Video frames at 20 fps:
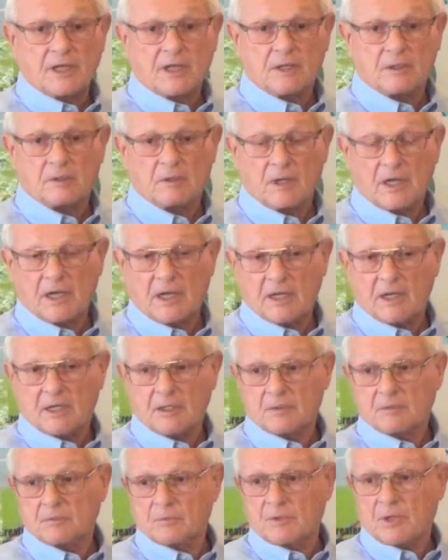now
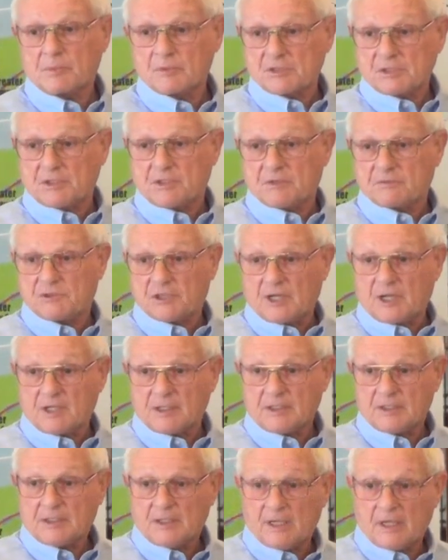Representative
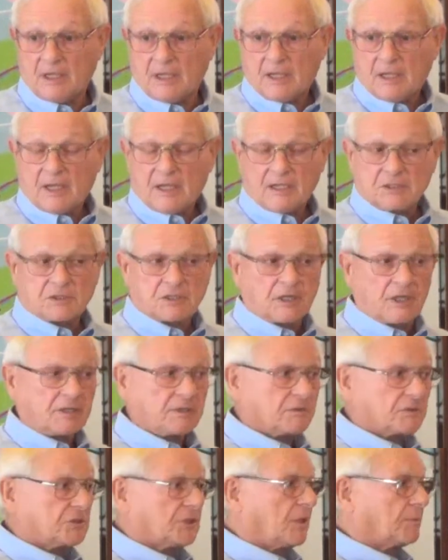Jolly has
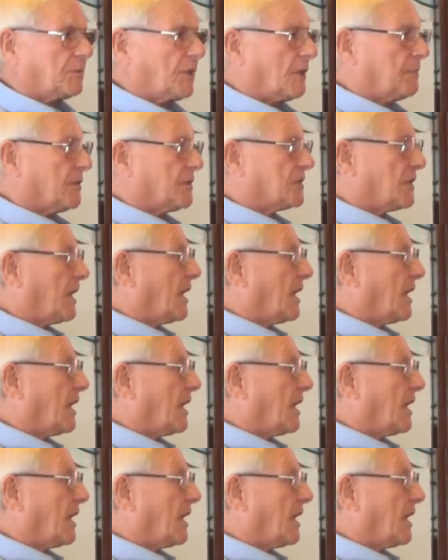kind of stepped up and